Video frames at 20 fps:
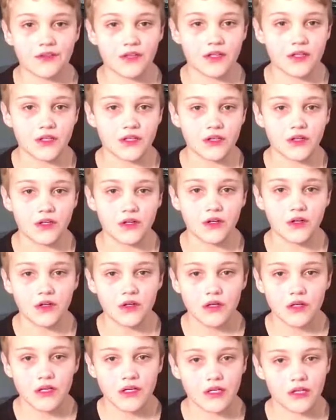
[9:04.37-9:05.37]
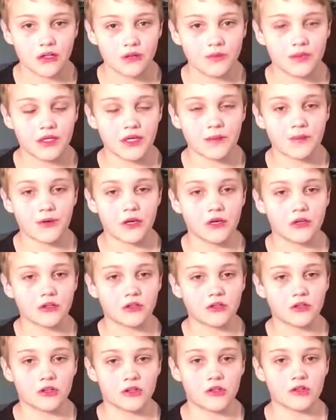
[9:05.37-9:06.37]
video, it'll be up on
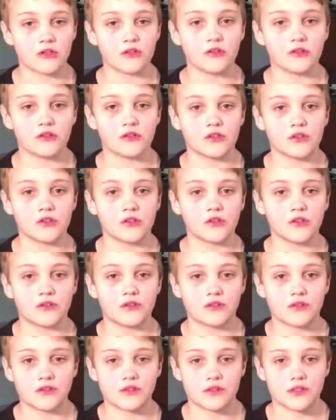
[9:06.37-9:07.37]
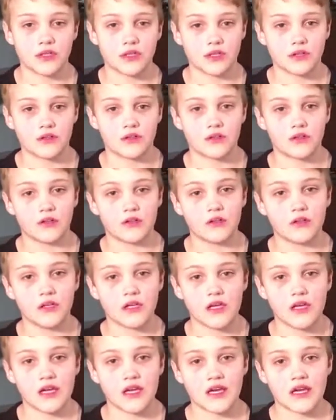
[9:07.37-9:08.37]
Cookie Glue's channel,
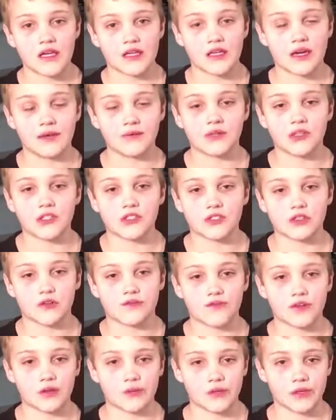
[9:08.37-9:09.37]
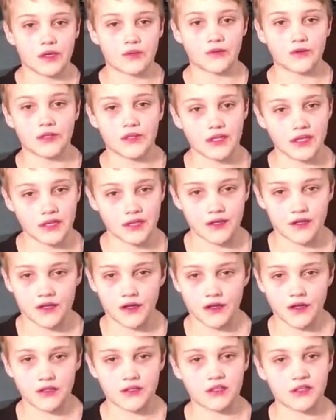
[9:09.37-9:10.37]
and I'm not sure if I'll be able to get it
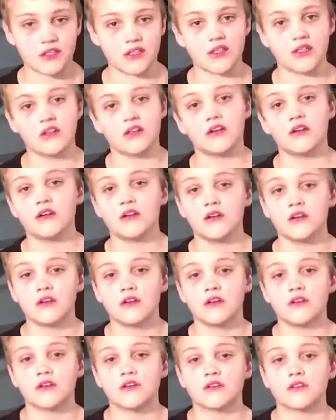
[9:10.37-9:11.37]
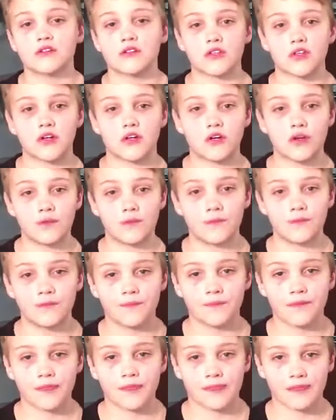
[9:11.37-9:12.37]
on here. So,
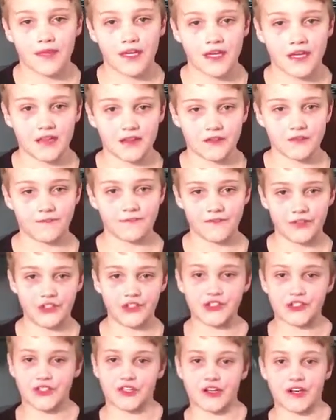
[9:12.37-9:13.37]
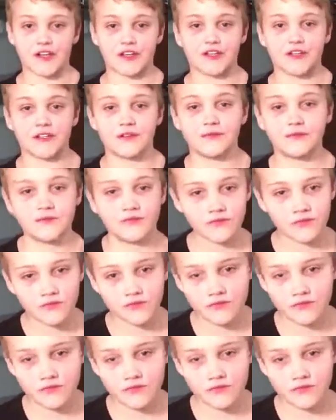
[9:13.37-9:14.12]
and the feature item